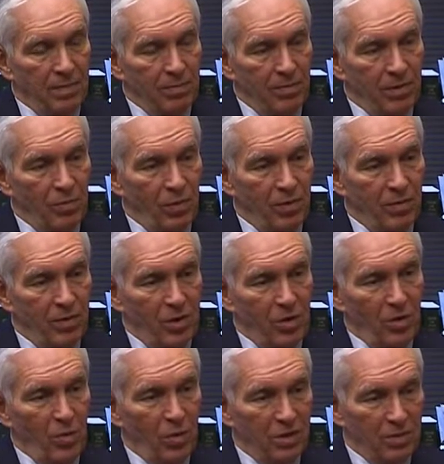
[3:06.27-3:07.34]
but we were the
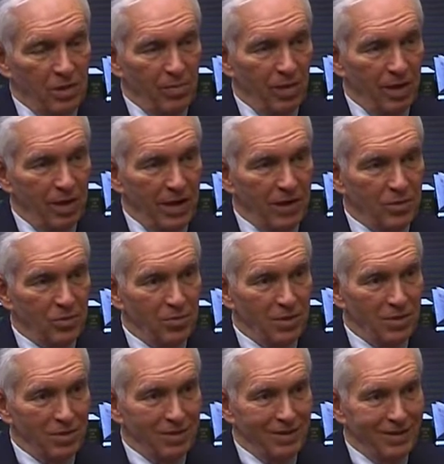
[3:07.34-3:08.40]
only ones that played
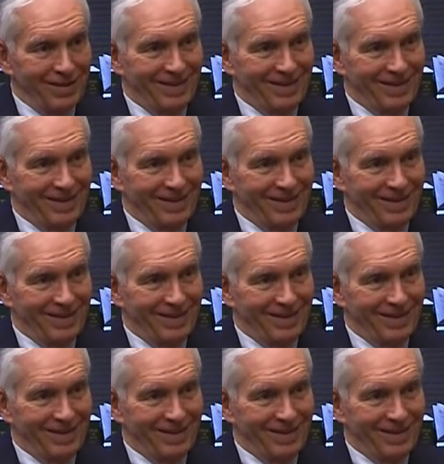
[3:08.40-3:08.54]
instruments.